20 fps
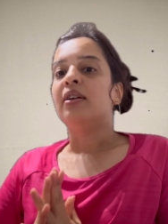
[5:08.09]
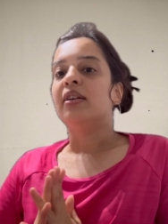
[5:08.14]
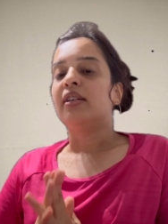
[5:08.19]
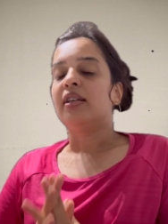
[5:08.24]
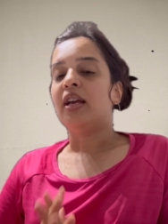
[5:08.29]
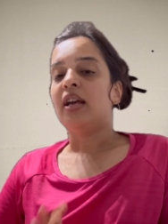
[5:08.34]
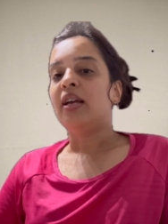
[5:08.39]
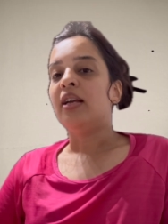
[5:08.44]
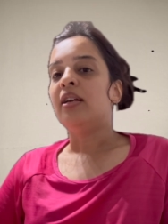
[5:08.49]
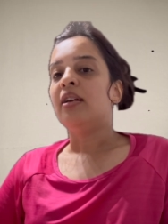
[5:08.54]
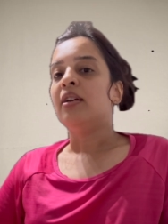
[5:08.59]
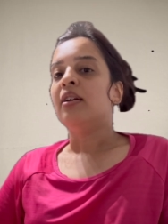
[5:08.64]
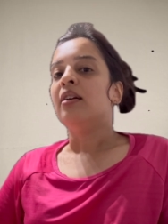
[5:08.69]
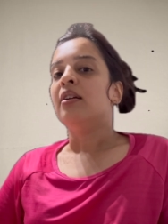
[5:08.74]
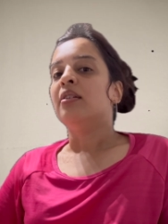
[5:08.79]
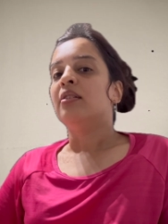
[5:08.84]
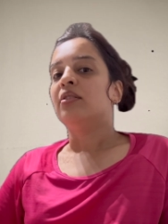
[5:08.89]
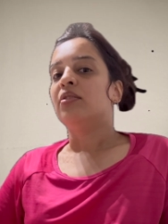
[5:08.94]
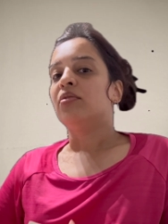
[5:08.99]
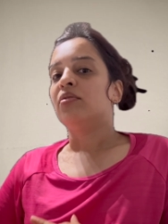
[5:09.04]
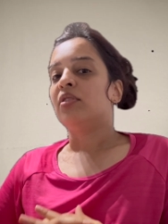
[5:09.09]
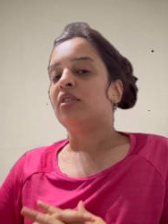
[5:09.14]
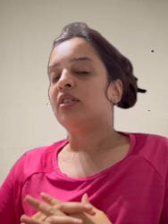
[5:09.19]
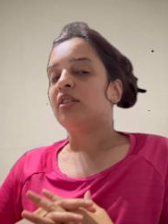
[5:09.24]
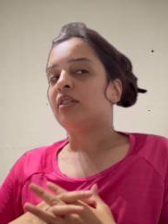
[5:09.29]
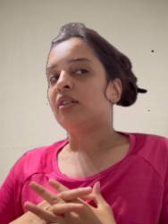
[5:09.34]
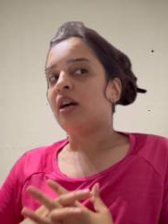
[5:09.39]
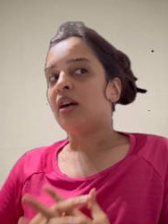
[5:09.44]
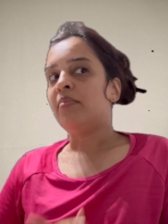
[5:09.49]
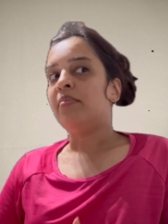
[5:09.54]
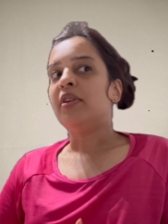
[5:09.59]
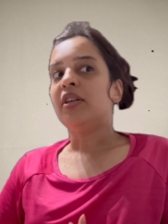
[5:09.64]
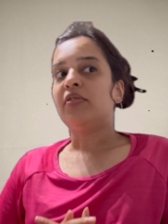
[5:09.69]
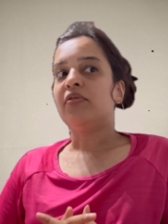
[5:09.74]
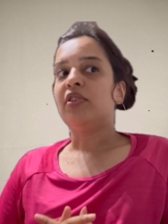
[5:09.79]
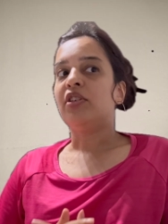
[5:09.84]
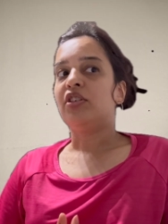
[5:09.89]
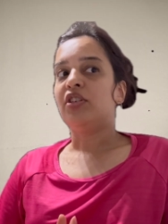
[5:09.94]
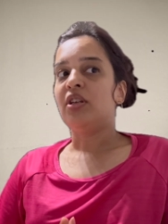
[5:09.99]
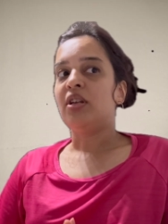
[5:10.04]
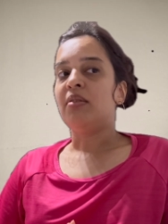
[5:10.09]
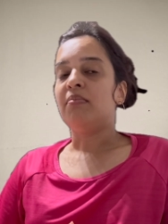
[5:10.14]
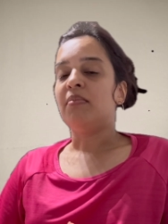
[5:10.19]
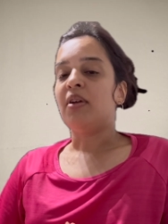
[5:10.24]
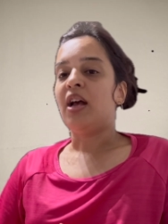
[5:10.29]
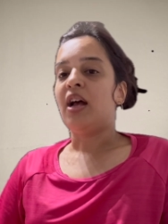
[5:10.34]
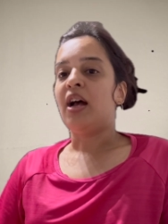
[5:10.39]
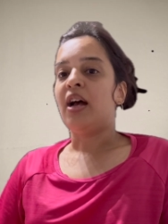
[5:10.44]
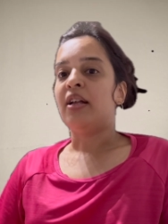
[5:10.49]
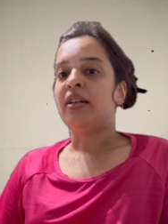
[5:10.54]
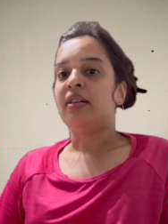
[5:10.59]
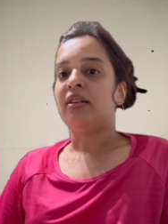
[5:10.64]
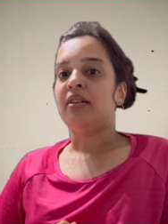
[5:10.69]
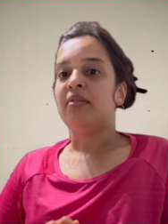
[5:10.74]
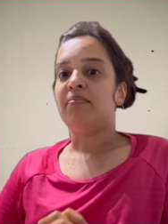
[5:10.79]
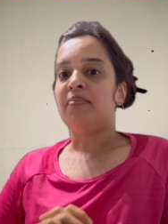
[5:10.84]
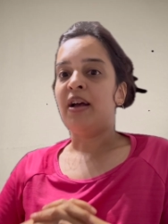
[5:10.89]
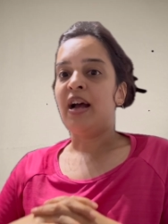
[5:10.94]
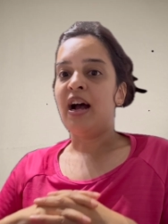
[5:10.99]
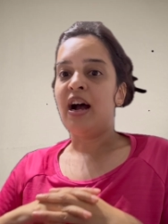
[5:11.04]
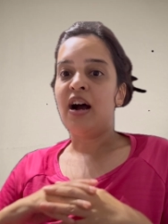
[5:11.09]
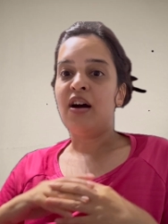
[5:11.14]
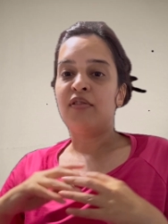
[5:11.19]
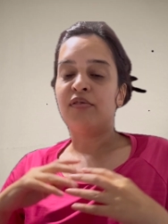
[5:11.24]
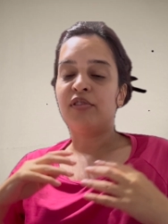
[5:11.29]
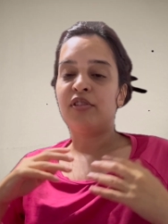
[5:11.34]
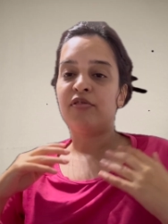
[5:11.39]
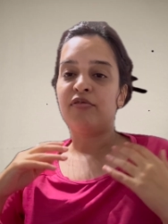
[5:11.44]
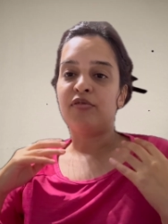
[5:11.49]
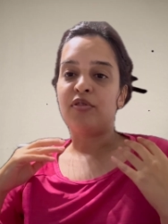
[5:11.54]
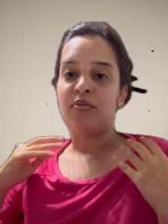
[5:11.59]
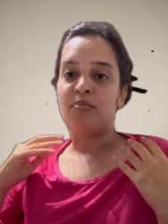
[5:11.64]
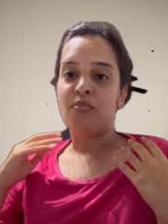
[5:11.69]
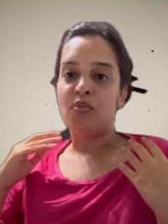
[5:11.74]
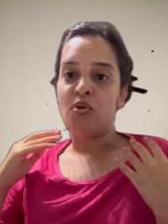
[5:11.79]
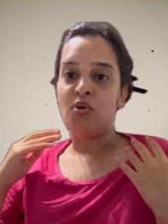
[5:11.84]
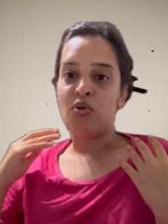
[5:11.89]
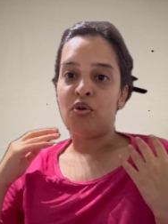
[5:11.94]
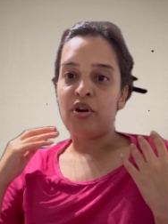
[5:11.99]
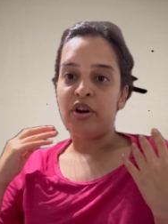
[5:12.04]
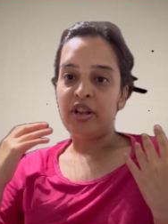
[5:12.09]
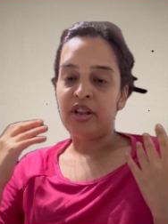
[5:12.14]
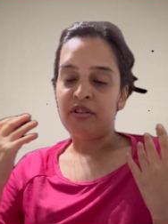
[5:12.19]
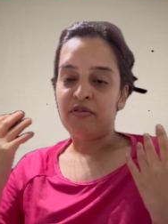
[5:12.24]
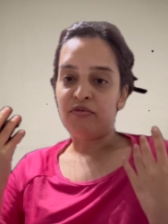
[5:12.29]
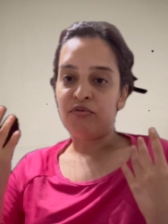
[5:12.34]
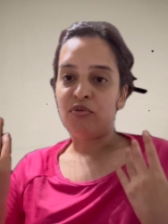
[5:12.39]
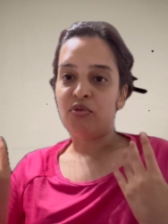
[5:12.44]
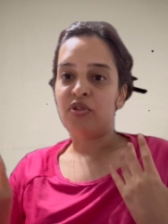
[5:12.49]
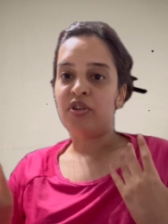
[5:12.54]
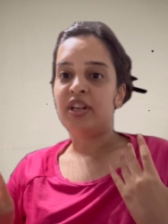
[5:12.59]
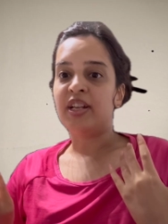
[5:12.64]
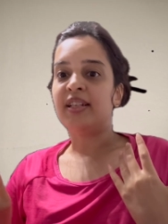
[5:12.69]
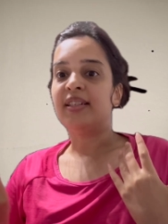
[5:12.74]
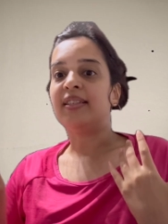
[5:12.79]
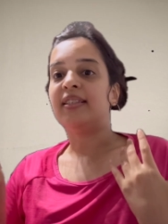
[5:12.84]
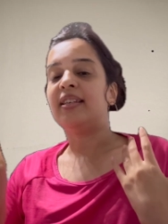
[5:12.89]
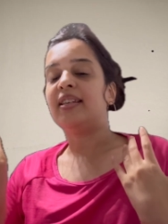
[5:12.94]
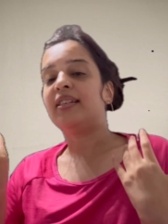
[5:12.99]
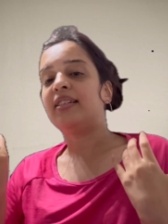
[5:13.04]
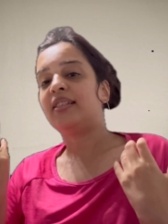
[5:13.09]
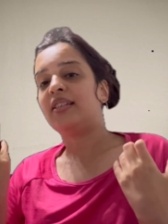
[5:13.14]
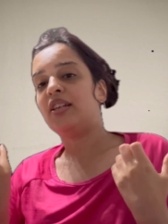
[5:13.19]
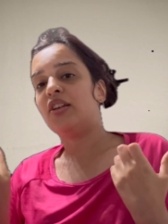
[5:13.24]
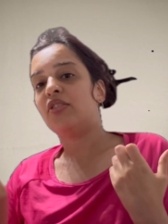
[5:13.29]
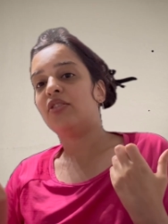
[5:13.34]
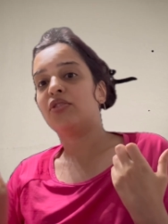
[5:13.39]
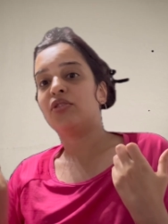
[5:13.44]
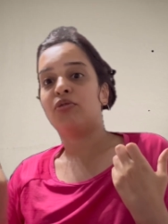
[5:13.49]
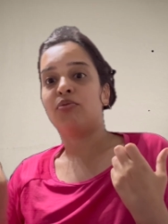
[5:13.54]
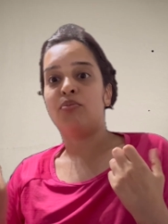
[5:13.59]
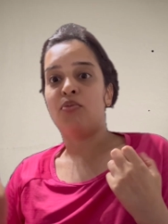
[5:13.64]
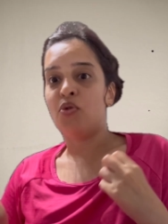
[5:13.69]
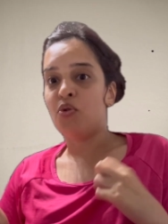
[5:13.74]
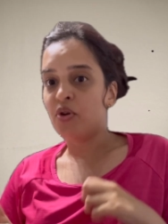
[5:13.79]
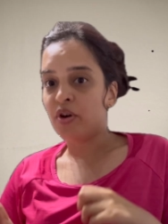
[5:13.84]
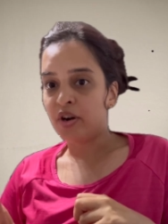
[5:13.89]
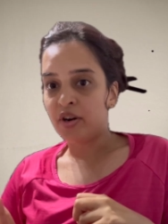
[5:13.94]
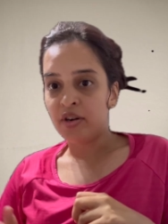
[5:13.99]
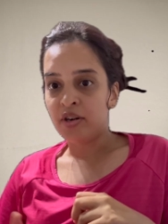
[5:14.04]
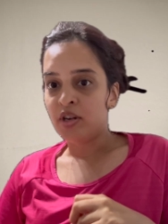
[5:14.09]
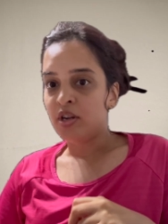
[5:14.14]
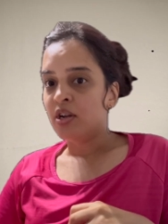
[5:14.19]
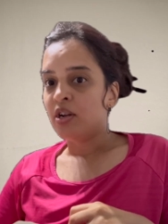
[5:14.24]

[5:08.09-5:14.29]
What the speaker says: Okay? So the Islamic regime had power for more than 46 years or more,